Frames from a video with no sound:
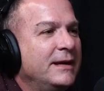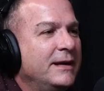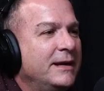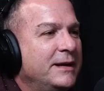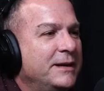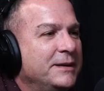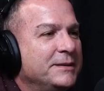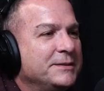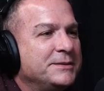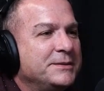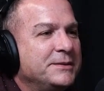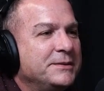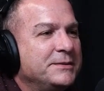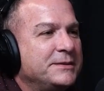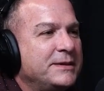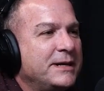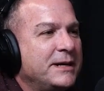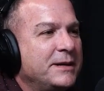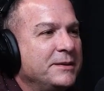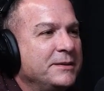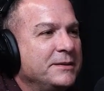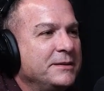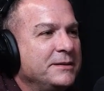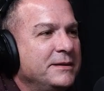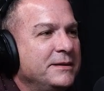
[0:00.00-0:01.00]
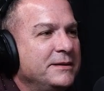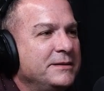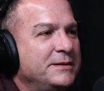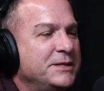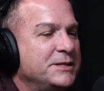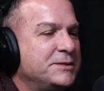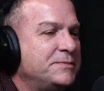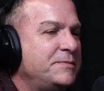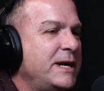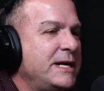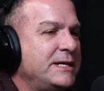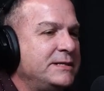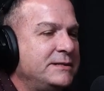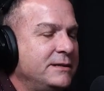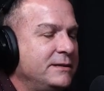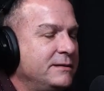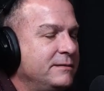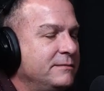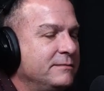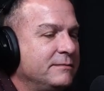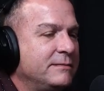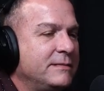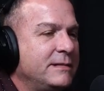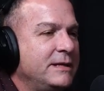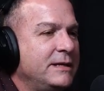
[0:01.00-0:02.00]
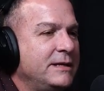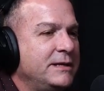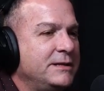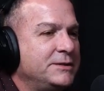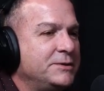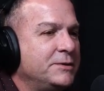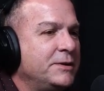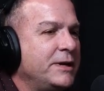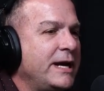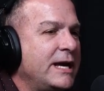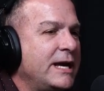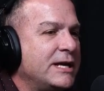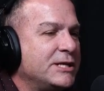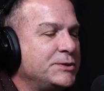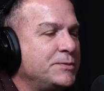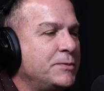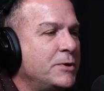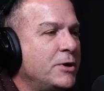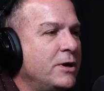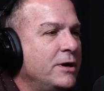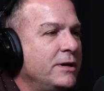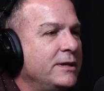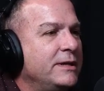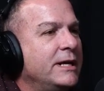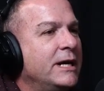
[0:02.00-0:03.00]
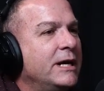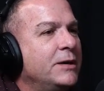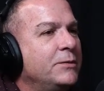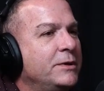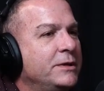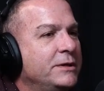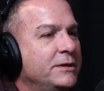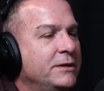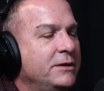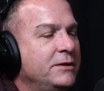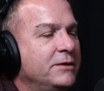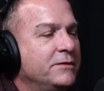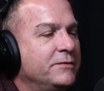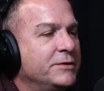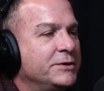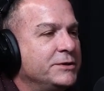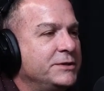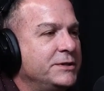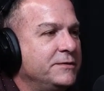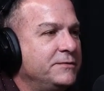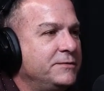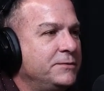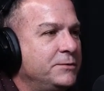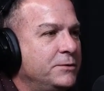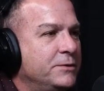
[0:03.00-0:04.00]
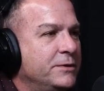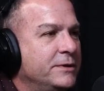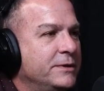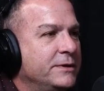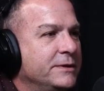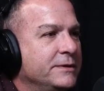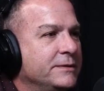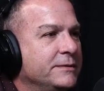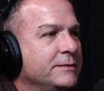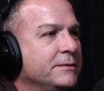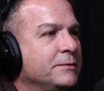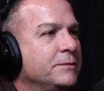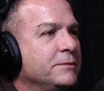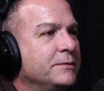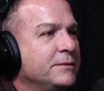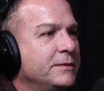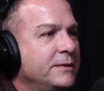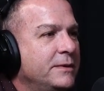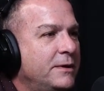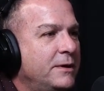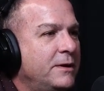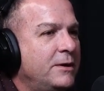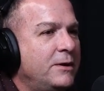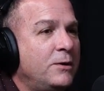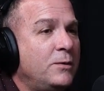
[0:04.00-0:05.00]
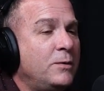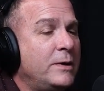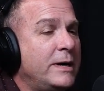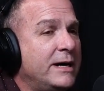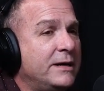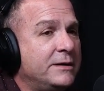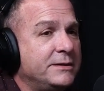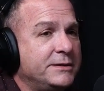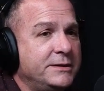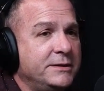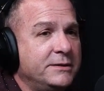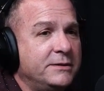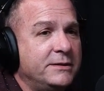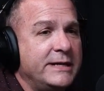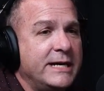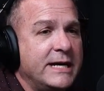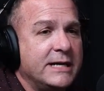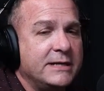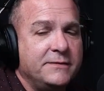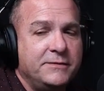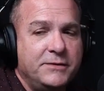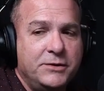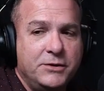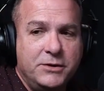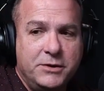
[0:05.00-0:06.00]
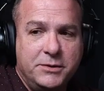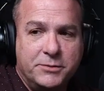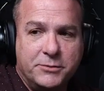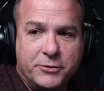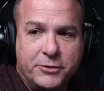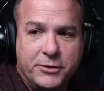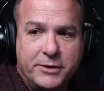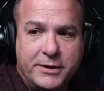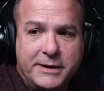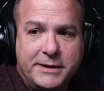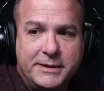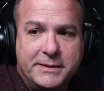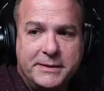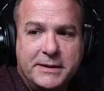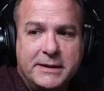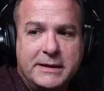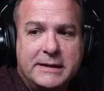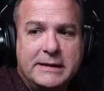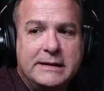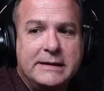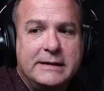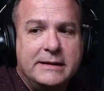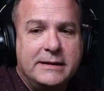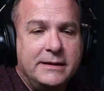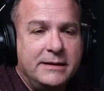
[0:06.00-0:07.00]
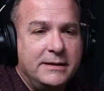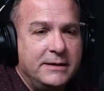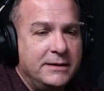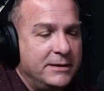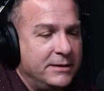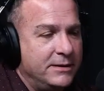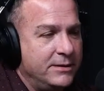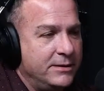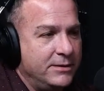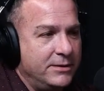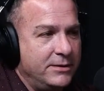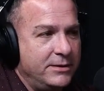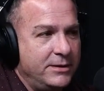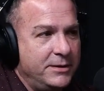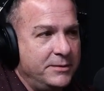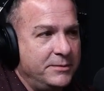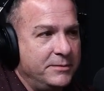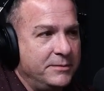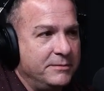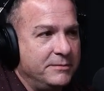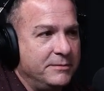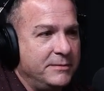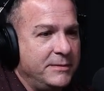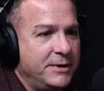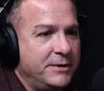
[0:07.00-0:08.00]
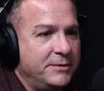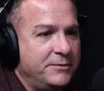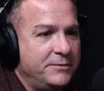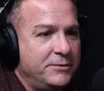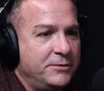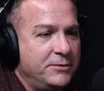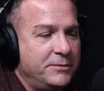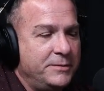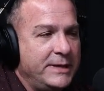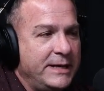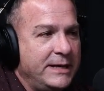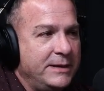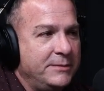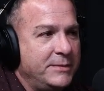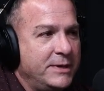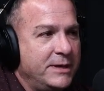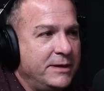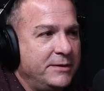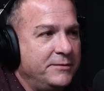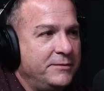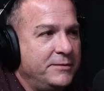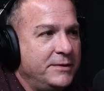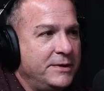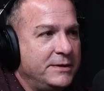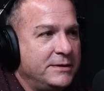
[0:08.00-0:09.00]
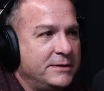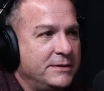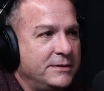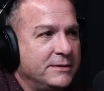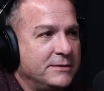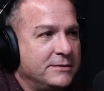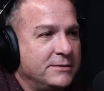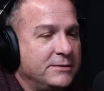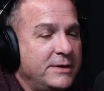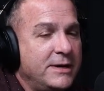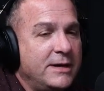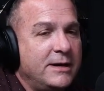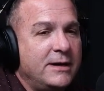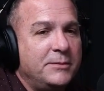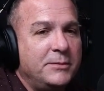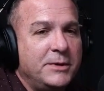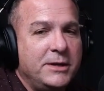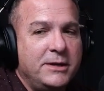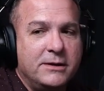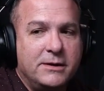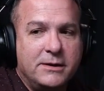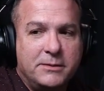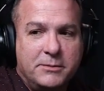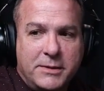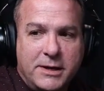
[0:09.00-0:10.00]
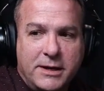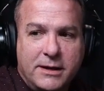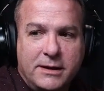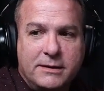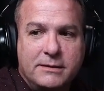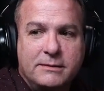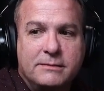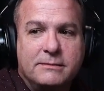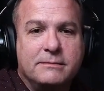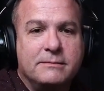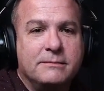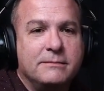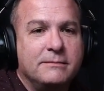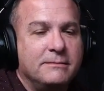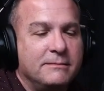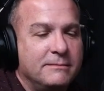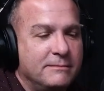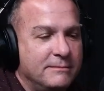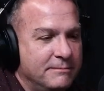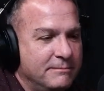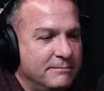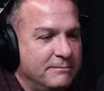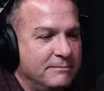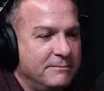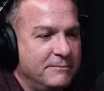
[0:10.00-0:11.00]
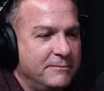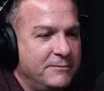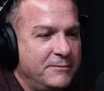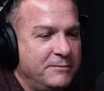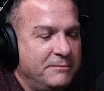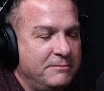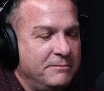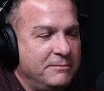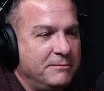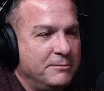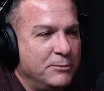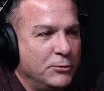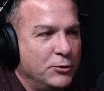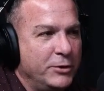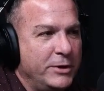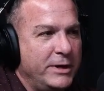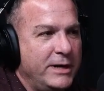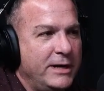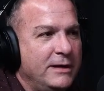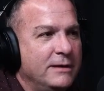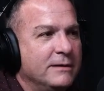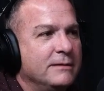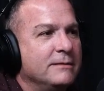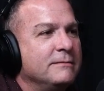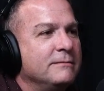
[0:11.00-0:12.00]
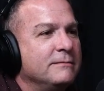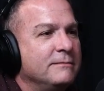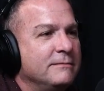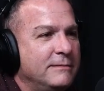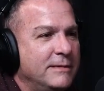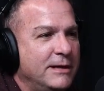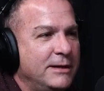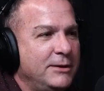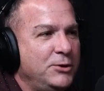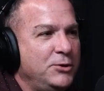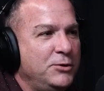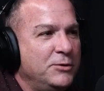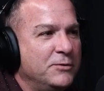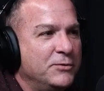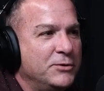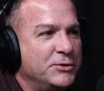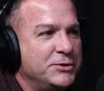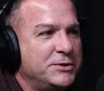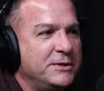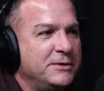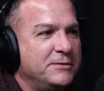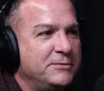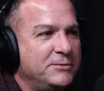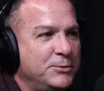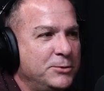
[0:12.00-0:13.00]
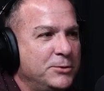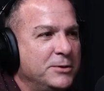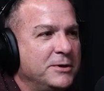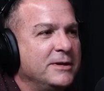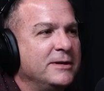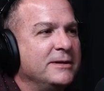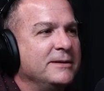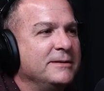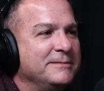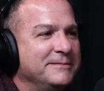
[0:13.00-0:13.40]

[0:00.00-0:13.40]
Yeah. So it's just basic things. So I got smart, and then I went to the University of Florida, all while still an active duty Marine, earning, full pay and benefits. So now I'm a young man, Marine, at the University of Florida.